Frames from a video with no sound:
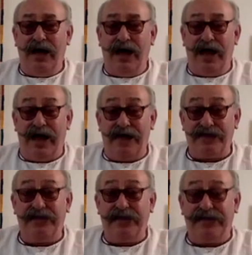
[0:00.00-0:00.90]

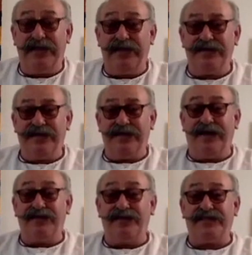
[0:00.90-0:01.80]
It did. I
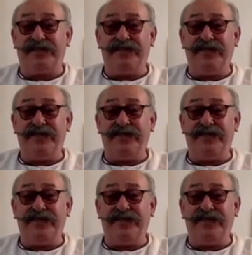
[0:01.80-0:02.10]
just suddenly